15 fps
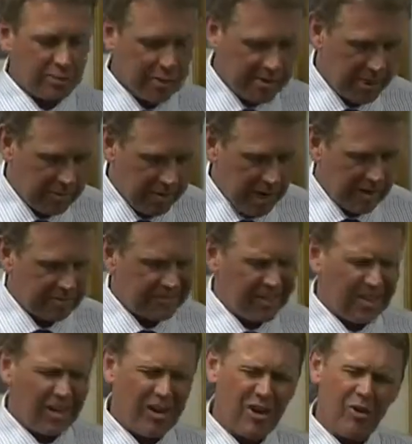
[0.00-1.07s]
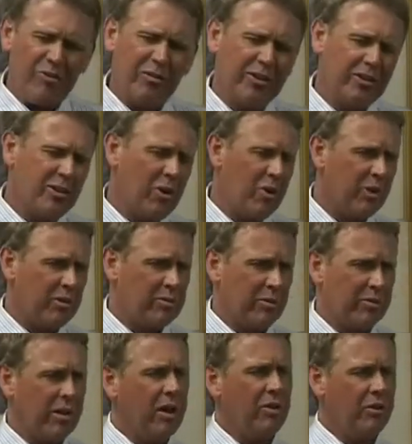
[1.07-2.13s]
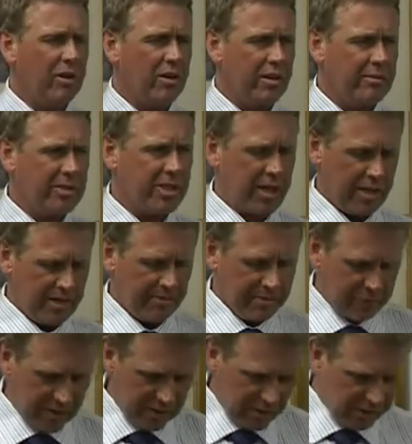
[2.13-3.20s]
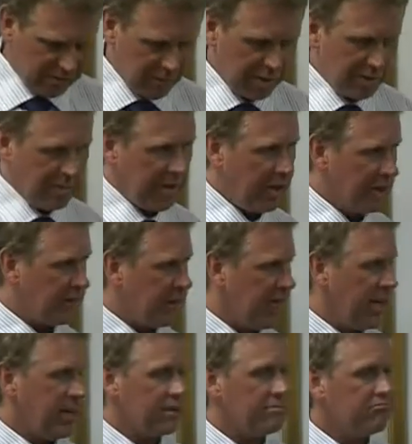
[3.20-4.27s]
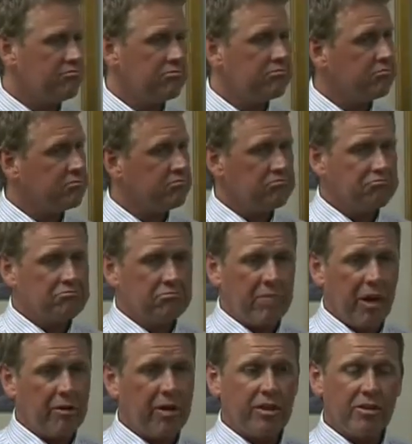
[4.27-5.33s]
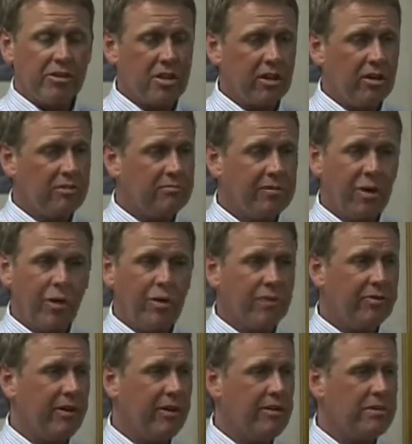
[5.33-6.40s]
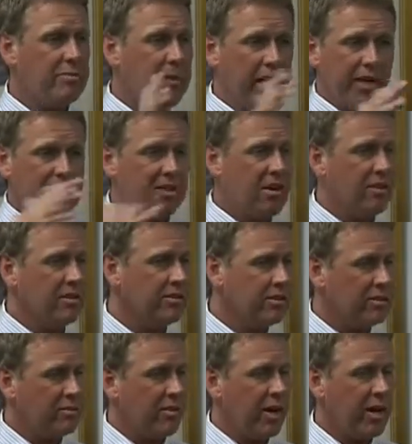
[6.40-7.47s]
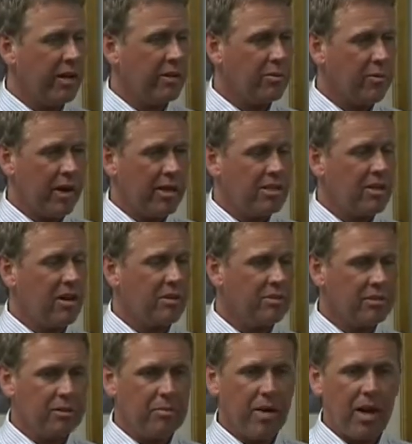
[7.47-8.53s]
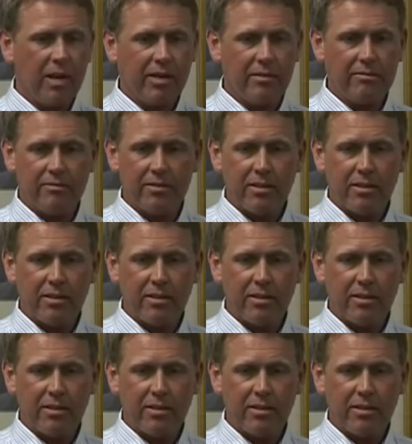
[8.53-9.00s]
What's up, doc? Oh, feeling horrible. Well, hold on, let me check you. Run the meter up the neck. Everything looks good. No interference. Body's talking to the brain, or brain's talking to the body.